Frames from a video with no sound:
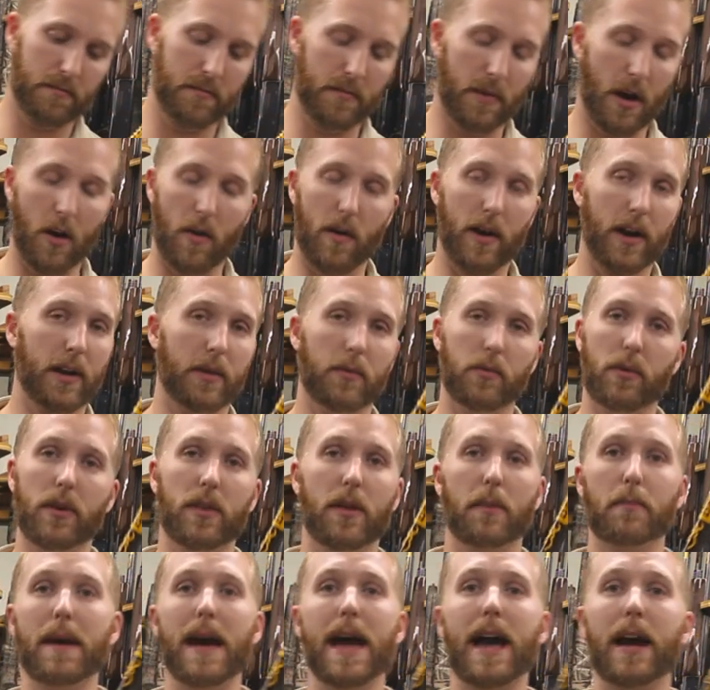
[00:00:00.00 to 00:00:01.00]
already
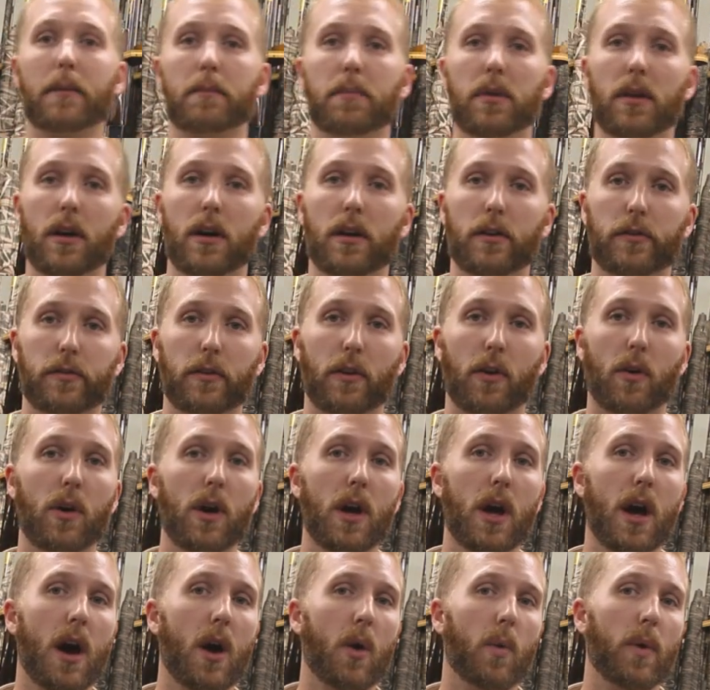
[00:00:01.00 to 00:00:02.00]
with a mag plug. So
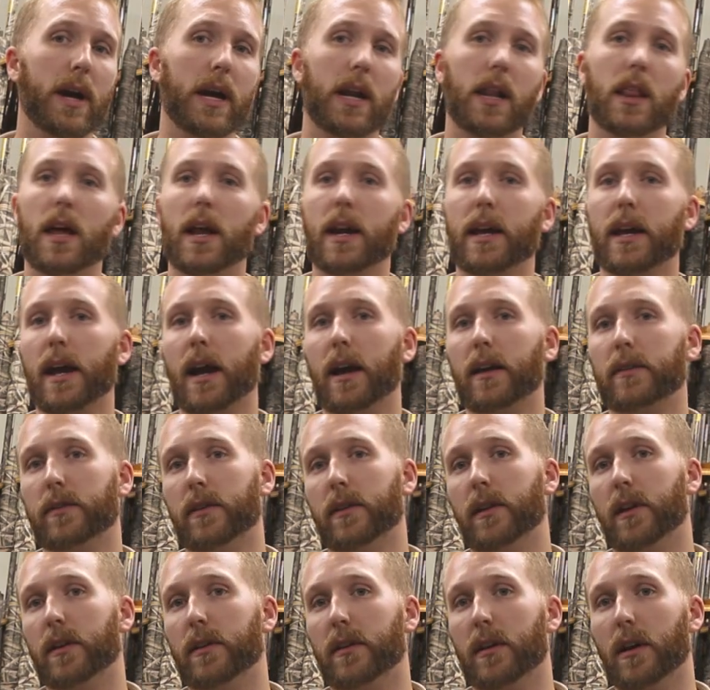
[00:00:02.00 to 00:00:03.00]
we get a lot of guys
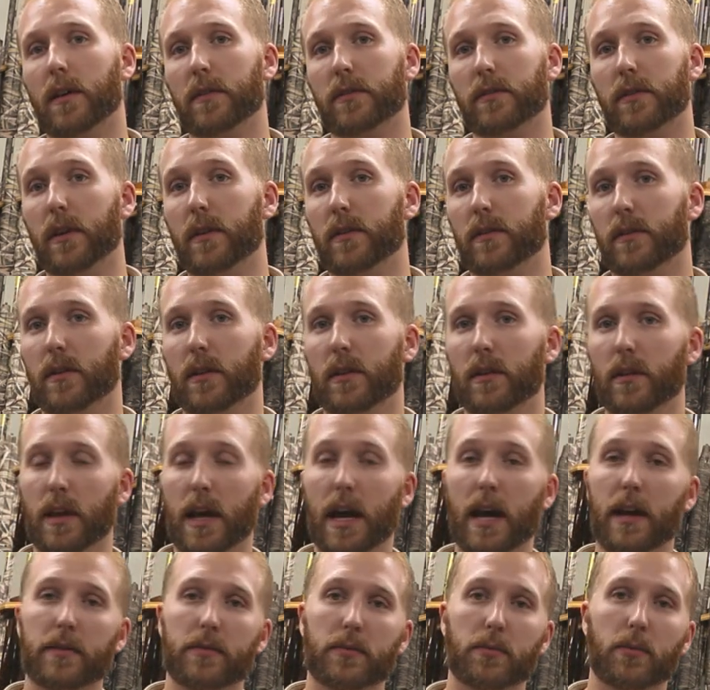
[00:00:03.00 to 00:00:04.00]
in here at dove season, and
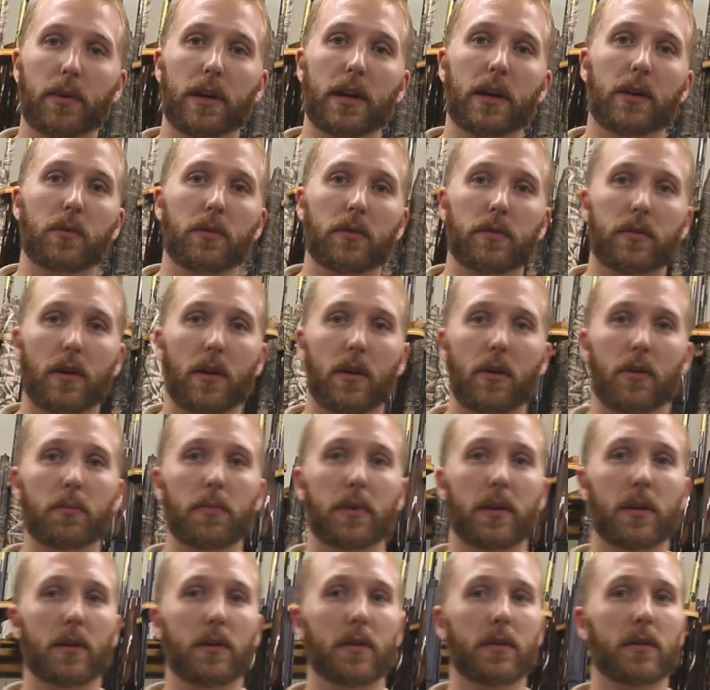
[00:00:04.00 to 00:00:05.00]
last week was our
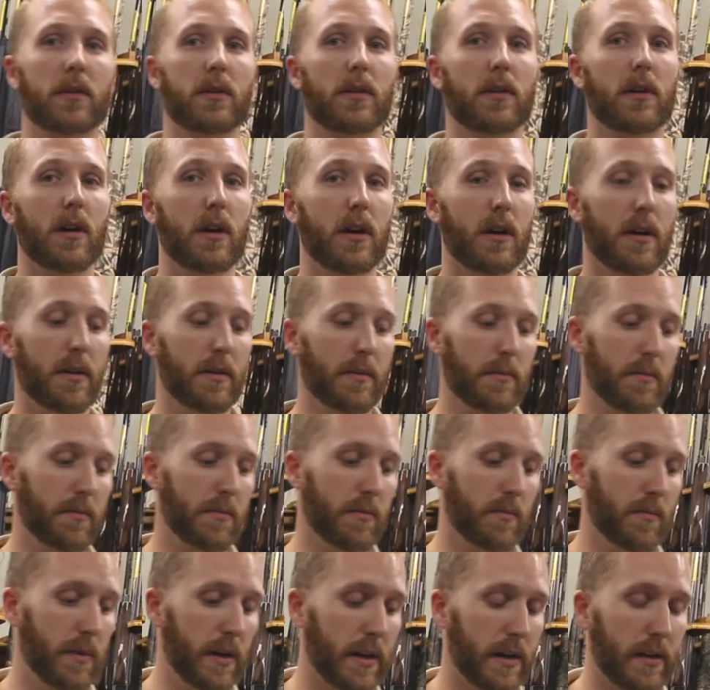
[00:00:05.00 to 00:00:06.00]
opening
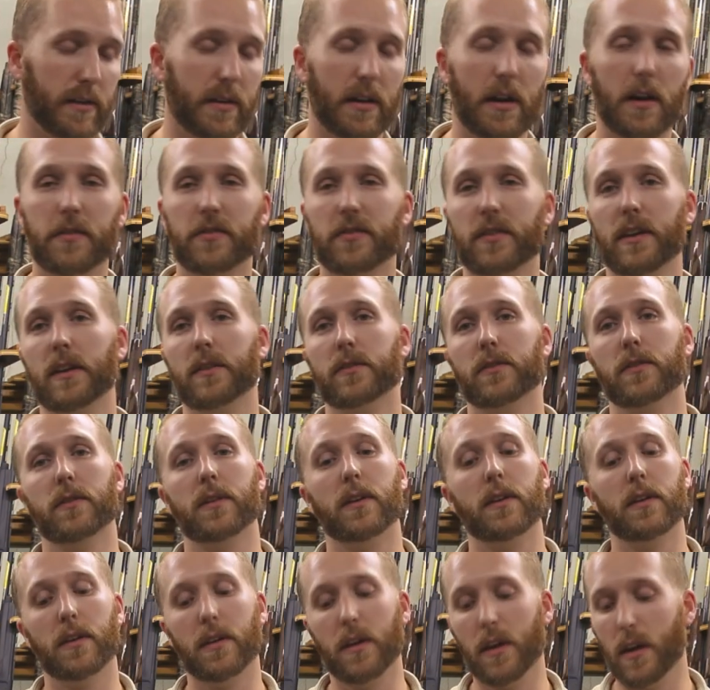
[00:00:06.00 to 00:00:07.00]
week of dove season,
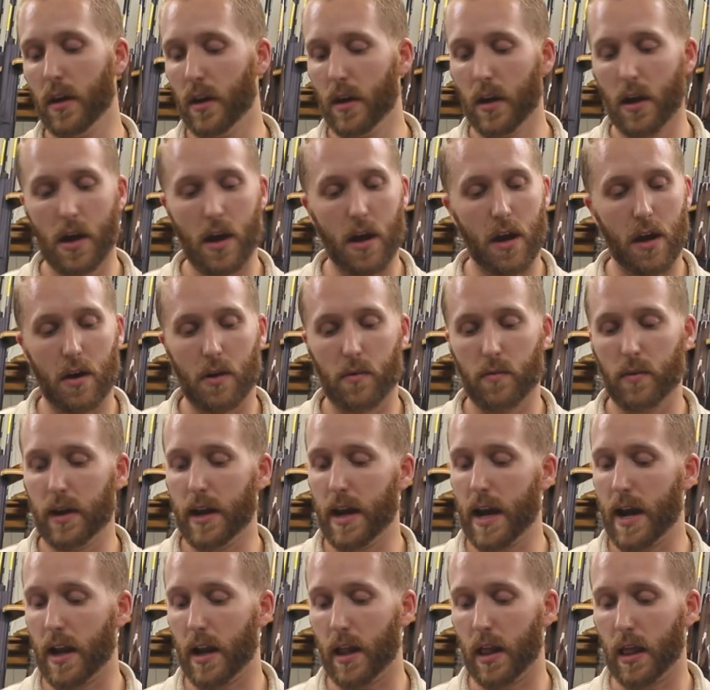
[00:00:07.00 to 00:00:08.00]
and
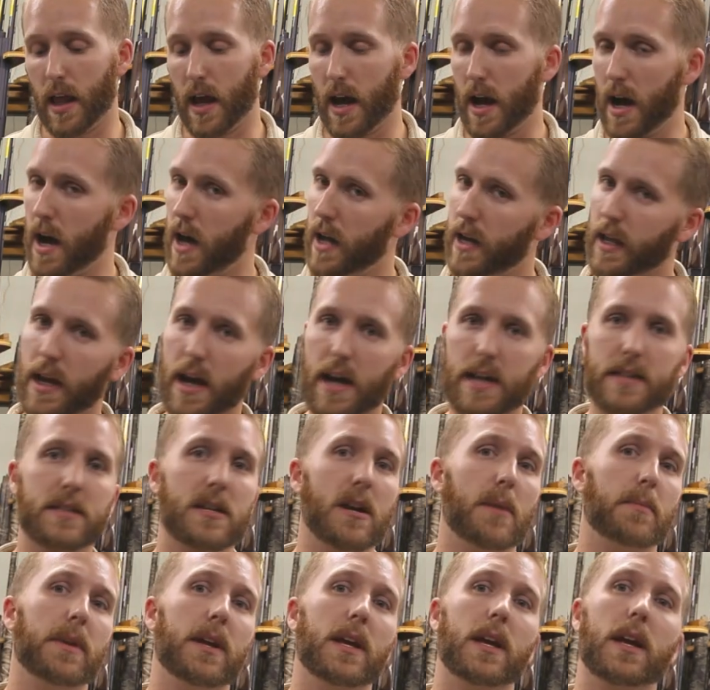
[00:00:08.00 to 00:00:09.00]
we had a lot of guys
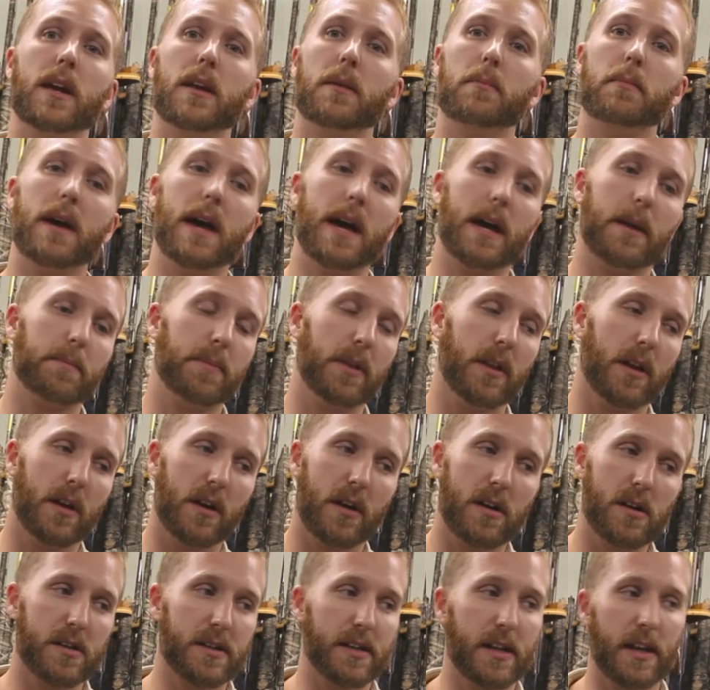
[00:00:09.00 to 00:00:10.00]
coming in getting mag
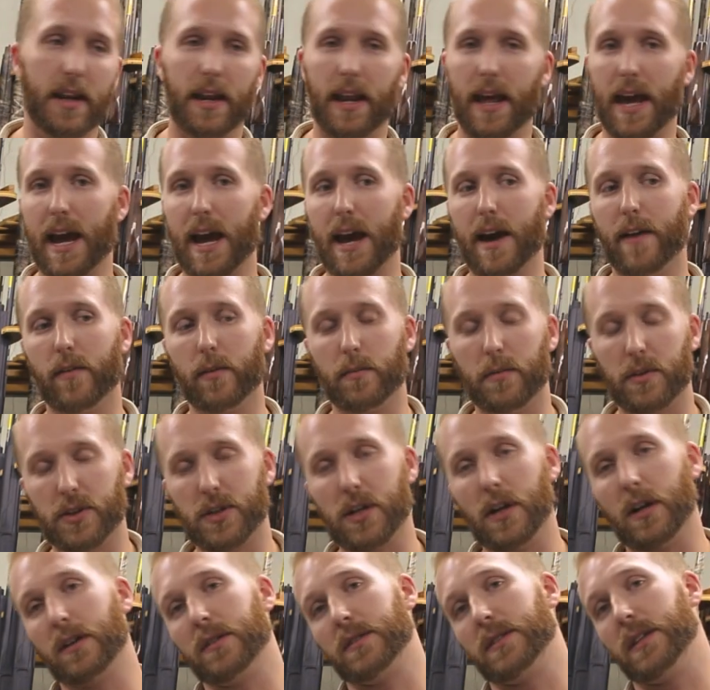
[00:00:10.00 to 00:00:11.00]
plugs. They didn't have them, their
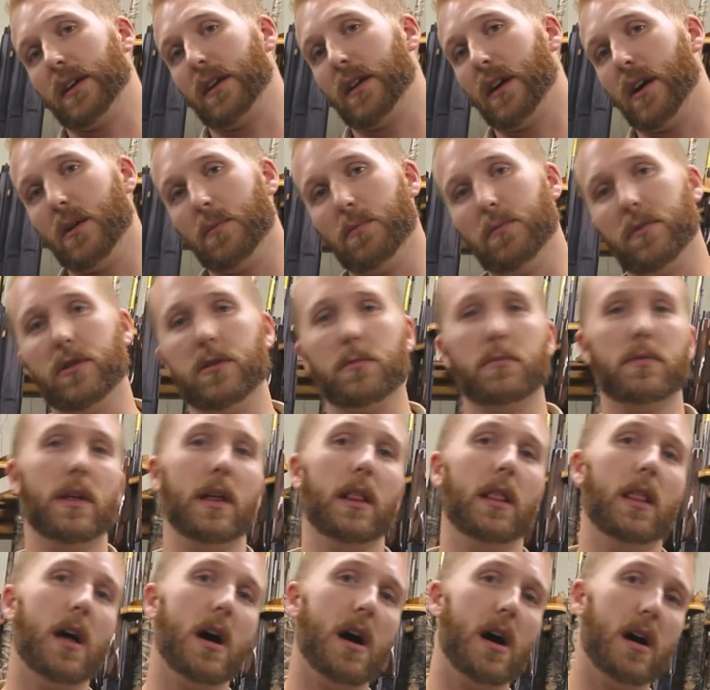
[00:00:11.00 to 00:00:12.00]
shotguns didn't come with them, or they
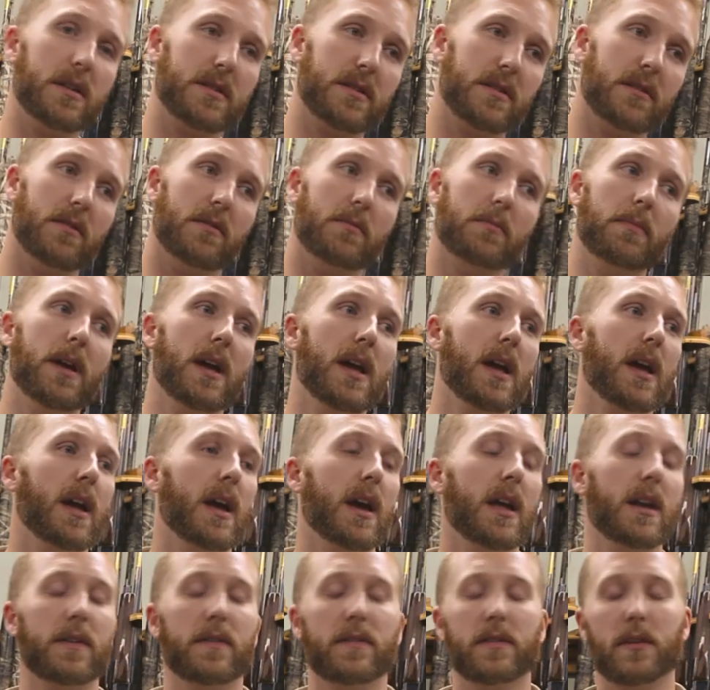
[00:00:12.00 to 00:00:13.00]
lost them,
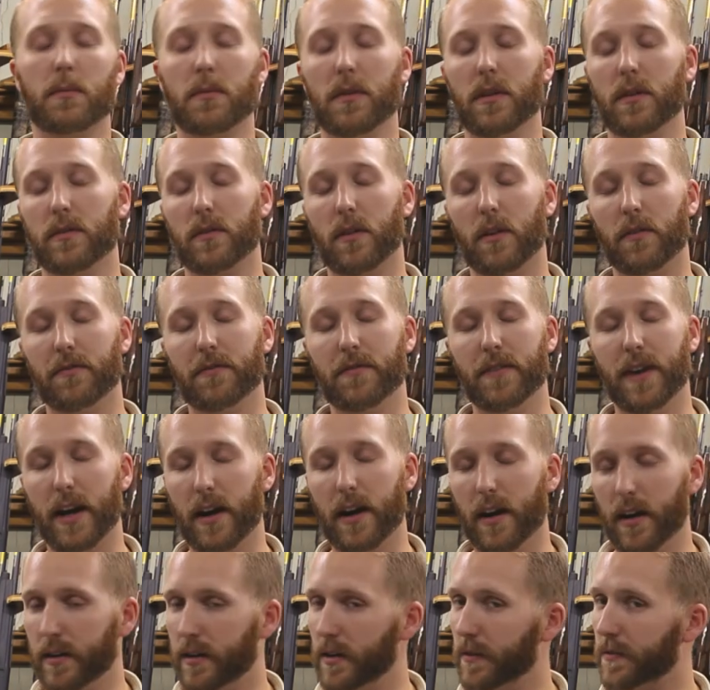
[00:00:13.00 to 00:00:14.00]
and some of those are
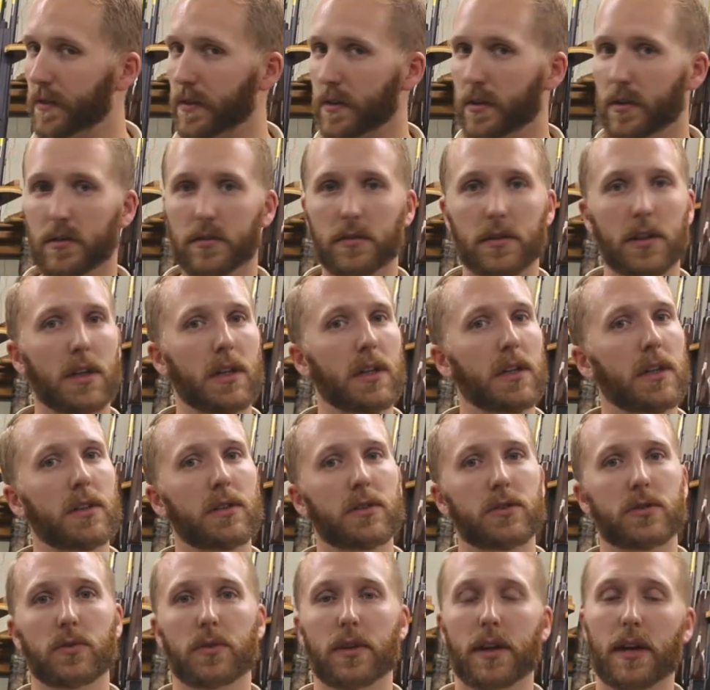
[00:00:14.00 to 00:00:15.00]
very difficult
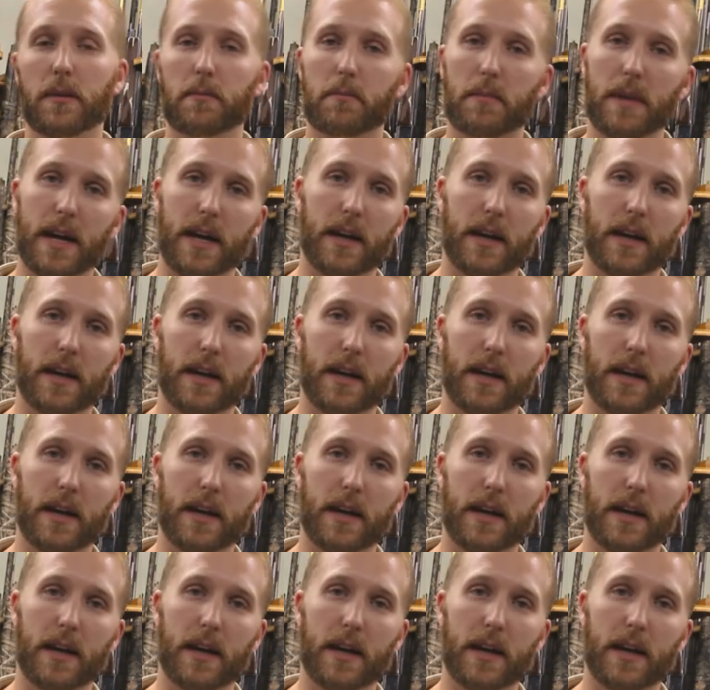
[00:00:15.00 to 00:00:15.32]
to get